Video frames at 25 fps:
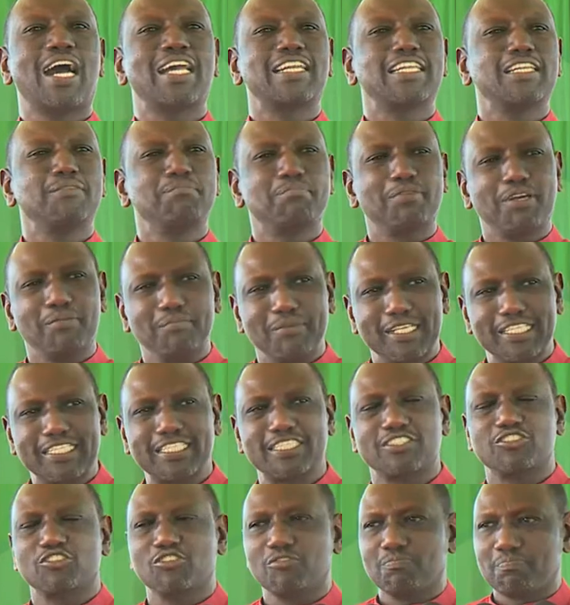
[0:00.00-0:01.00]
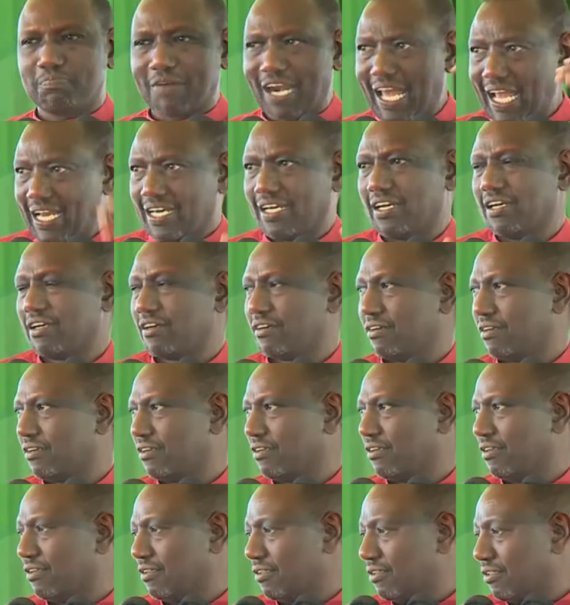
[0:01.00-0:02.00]
an implementation plan
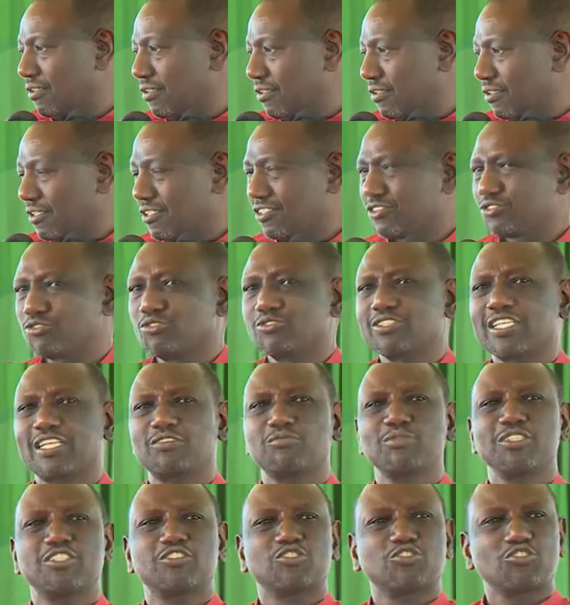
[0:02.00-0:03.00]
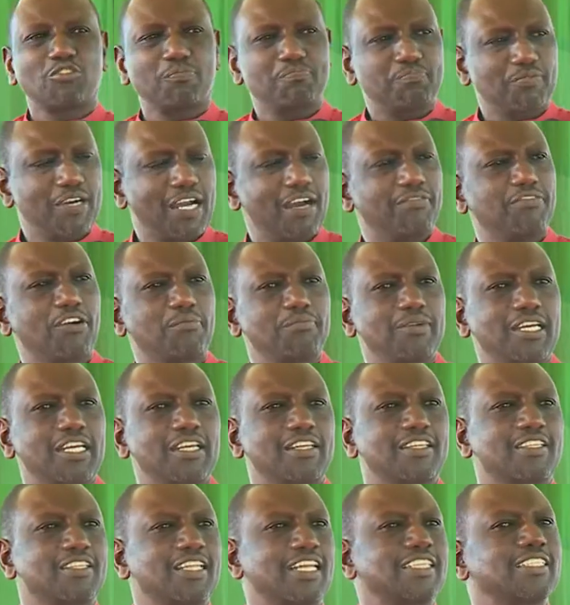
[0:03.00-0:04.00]
so that we stop
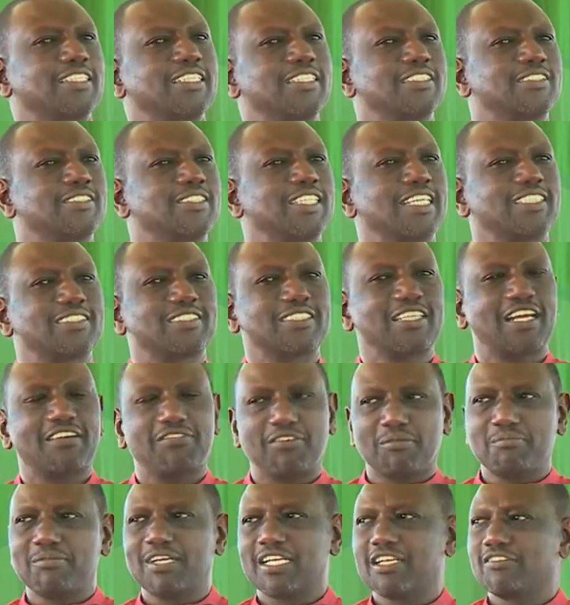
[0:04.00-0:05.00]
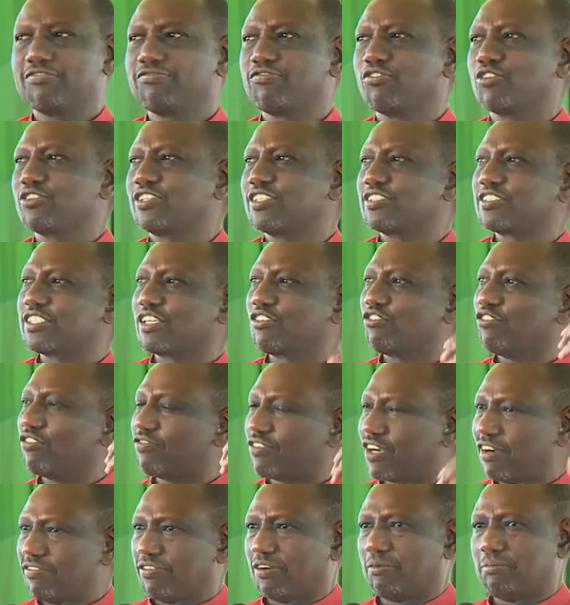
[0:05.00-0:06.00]
government that is just government for the sake of
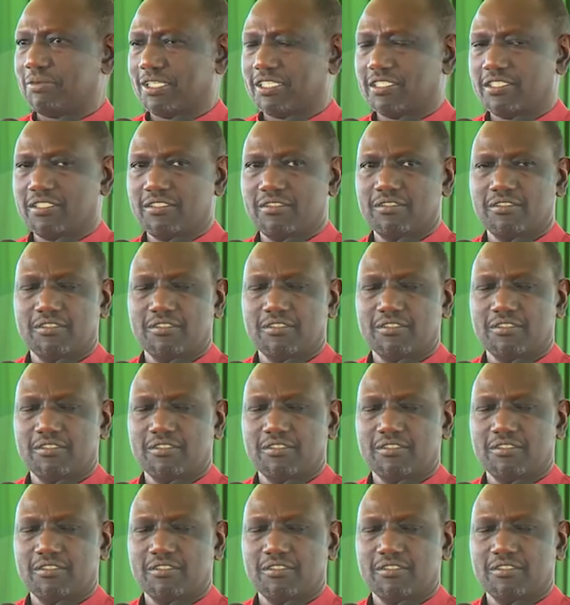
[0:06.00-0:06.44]
government.